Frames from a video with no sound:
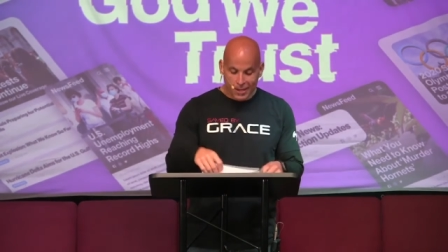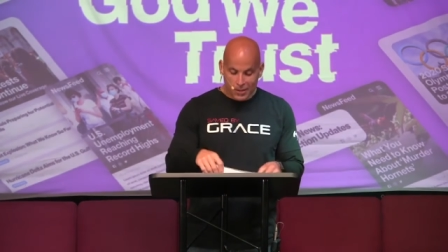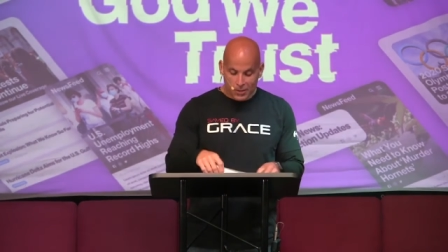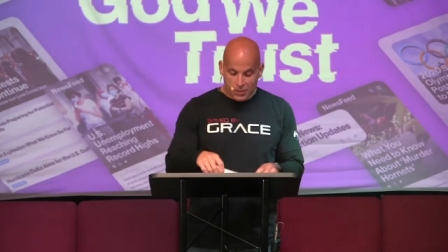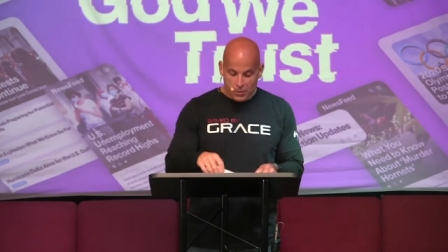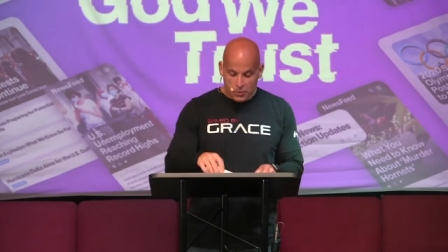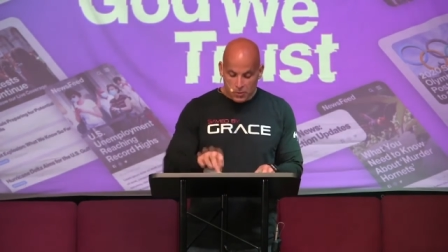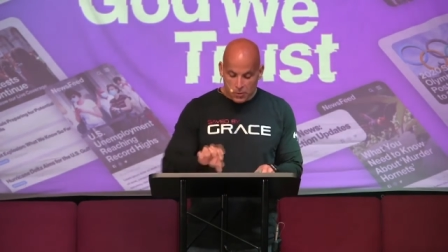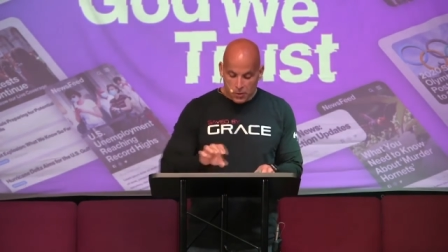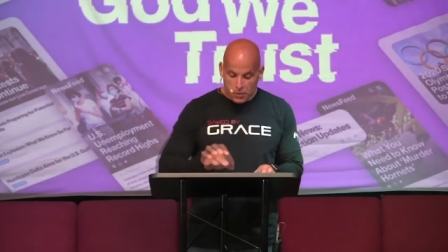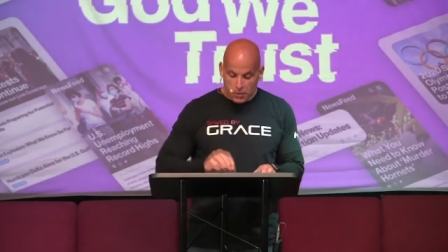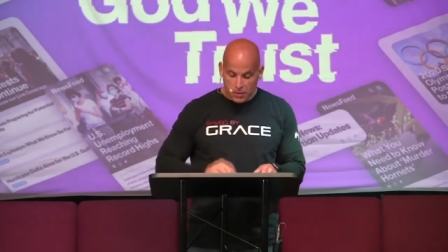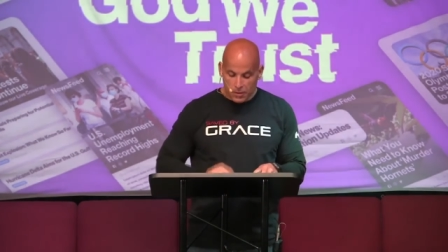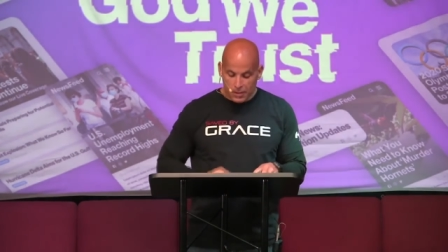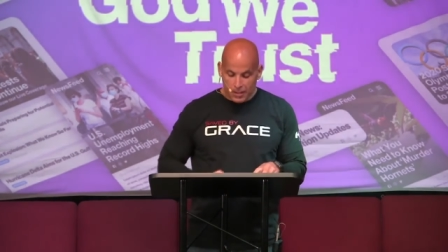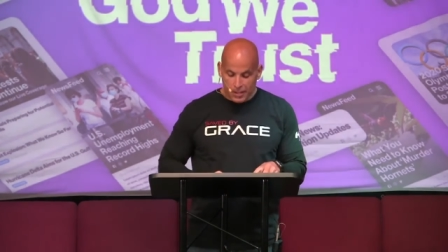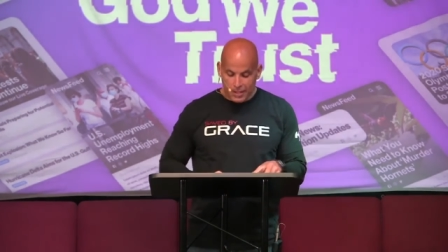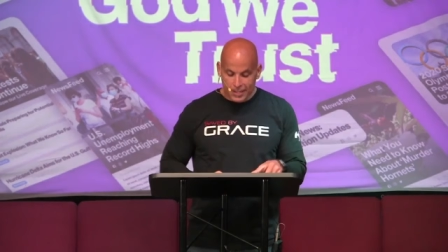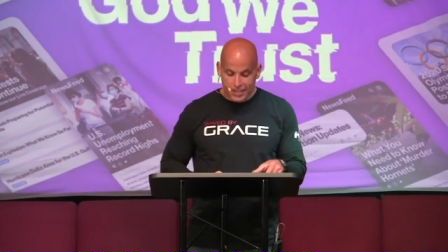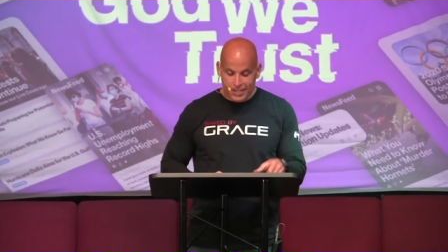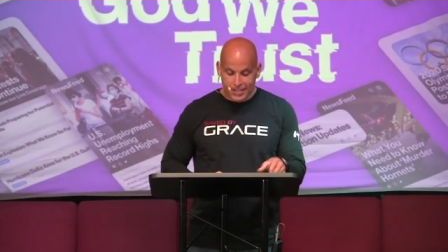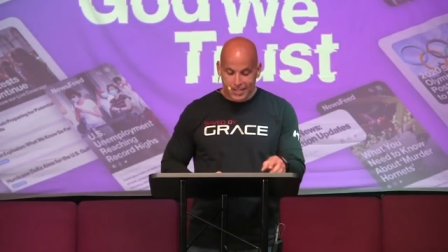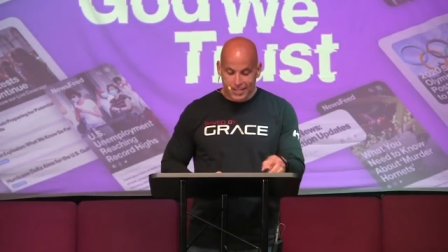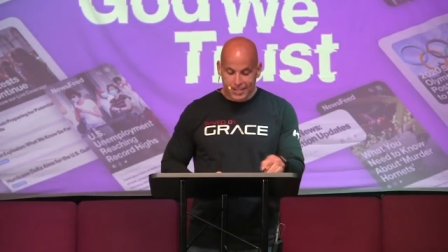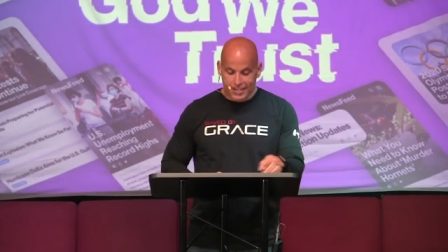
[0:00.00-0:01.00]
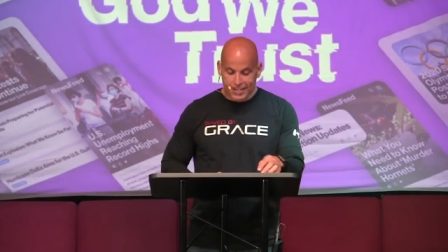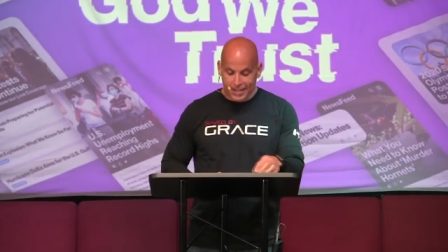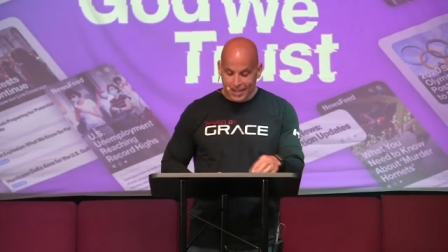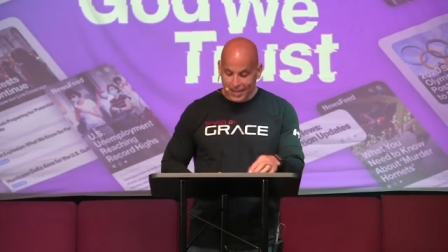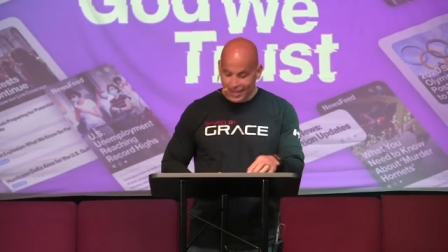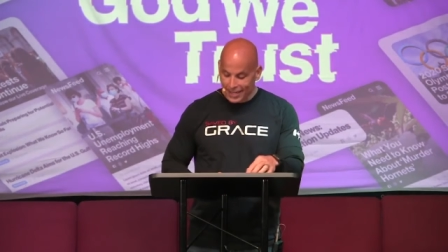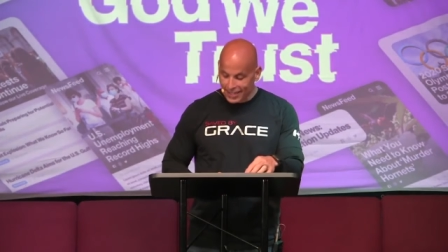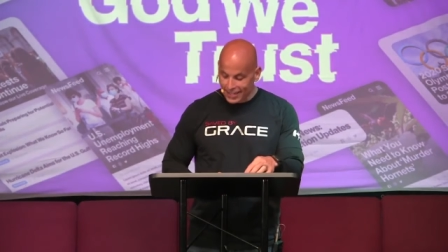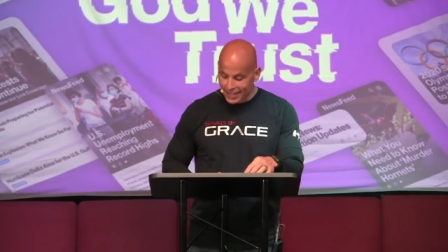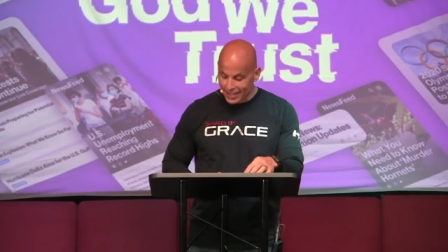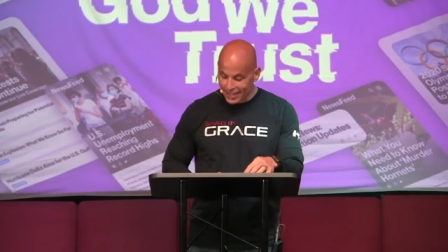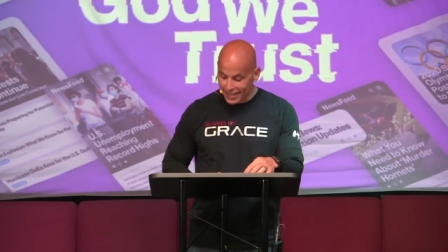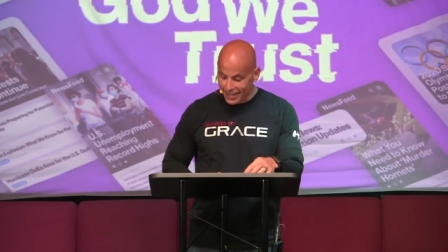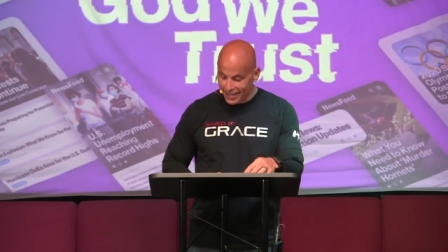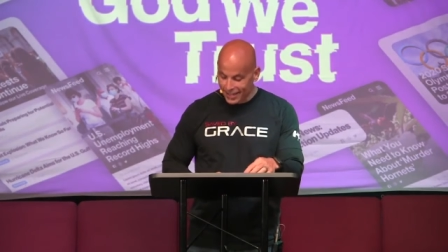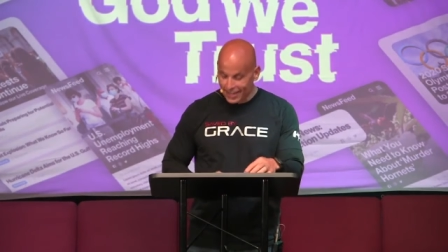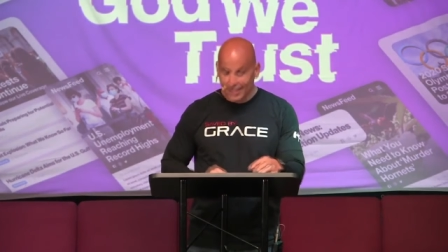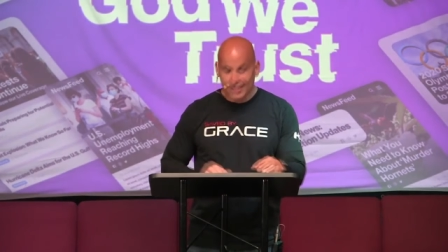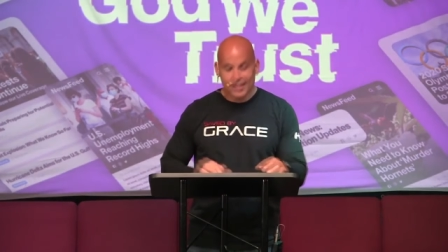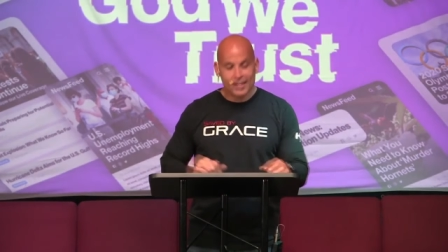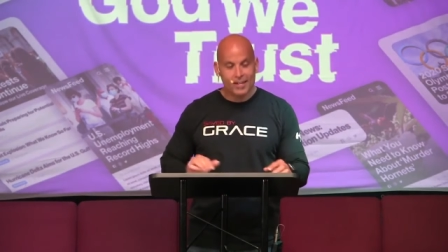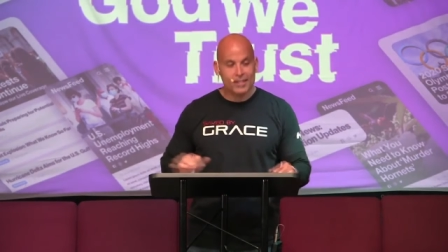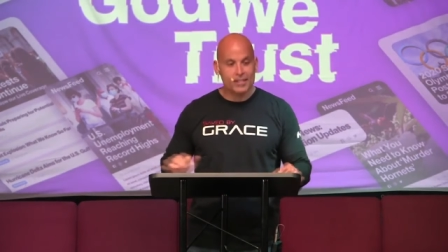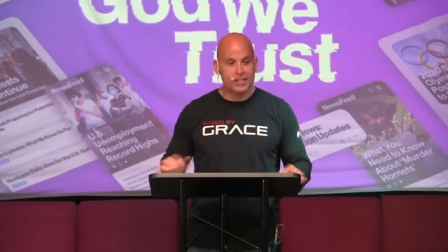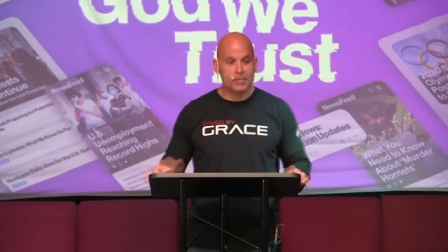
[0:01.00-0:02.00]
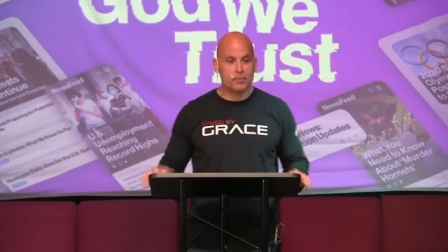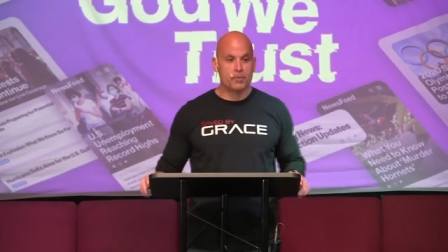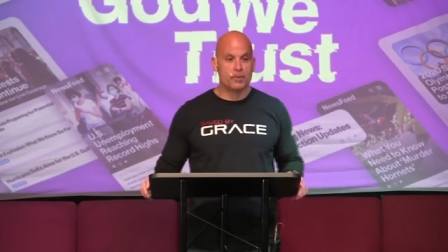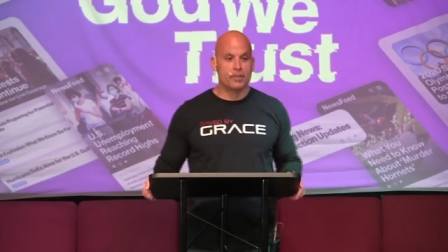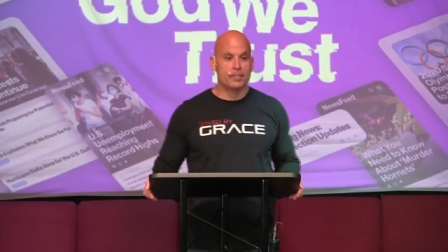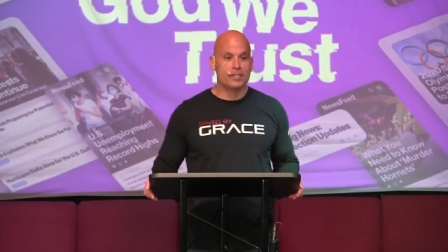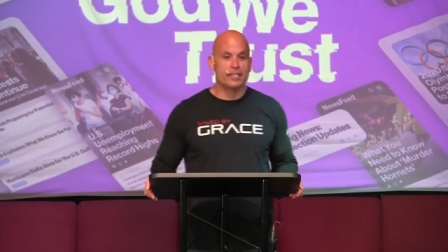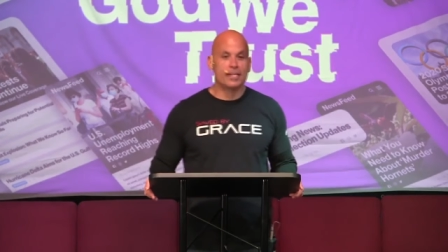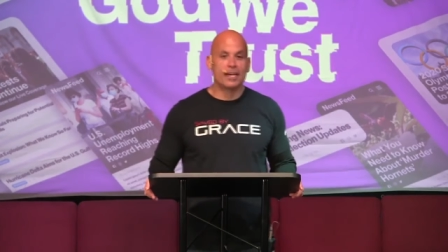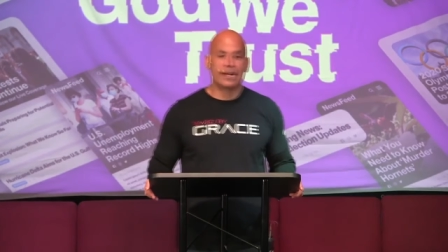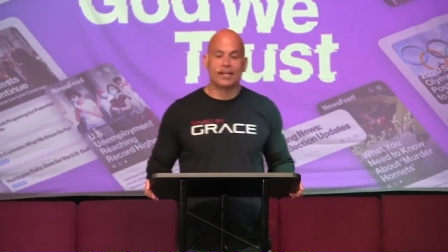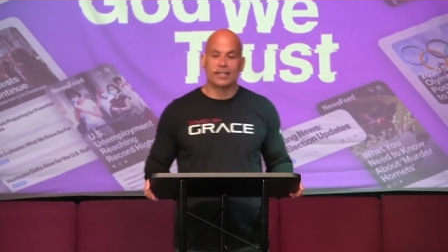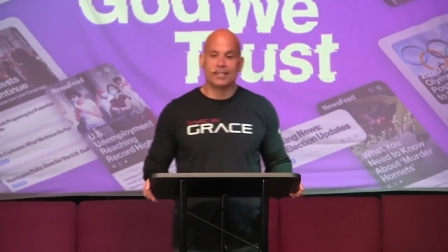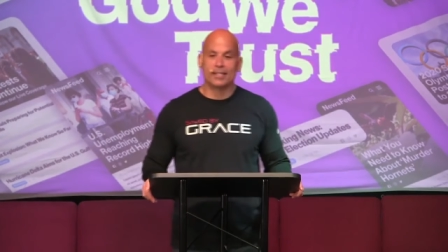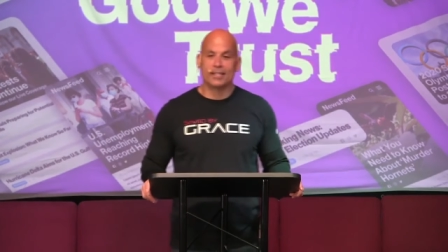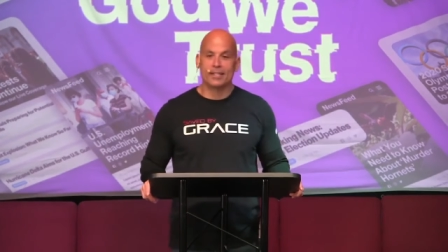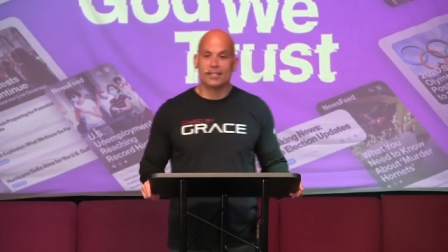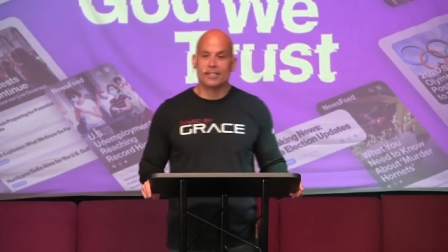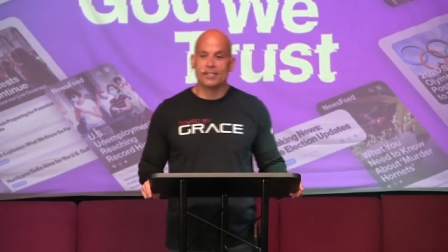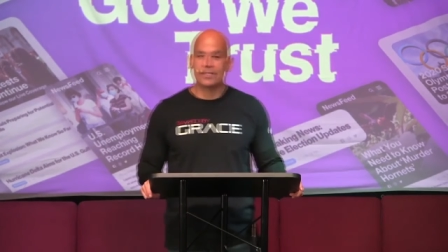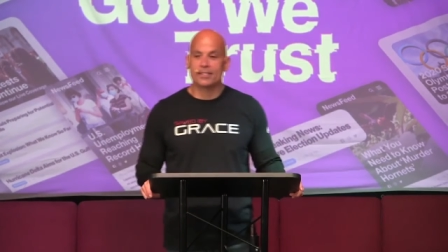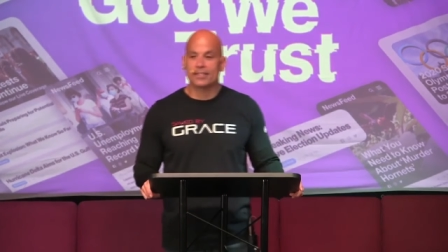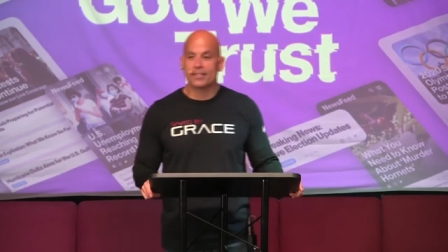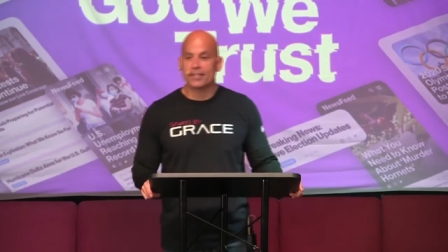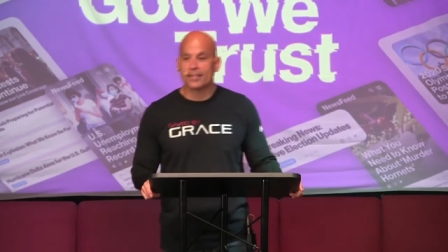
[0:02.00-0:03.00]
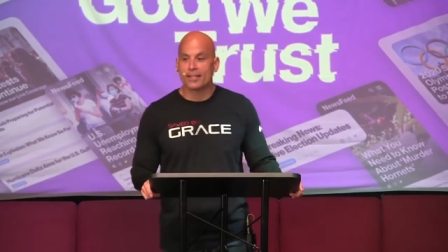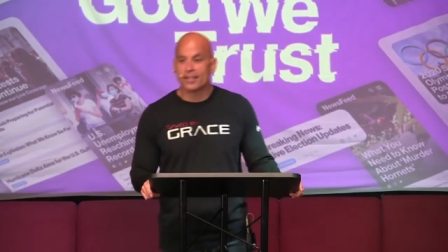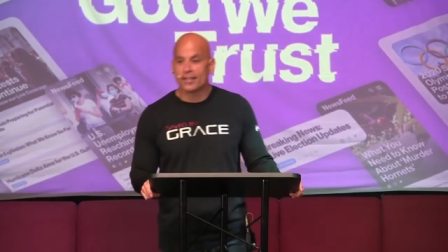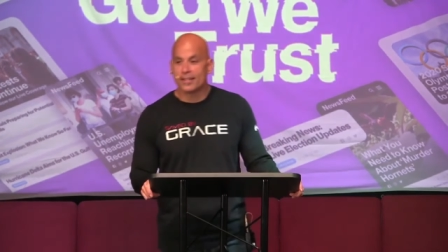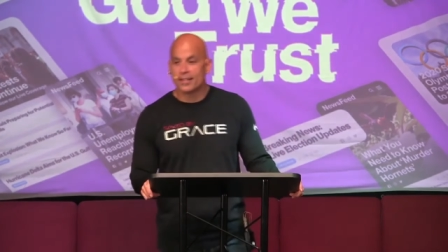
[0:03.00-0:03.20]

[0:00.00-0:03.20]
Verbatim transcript: Truth is designed to protect us.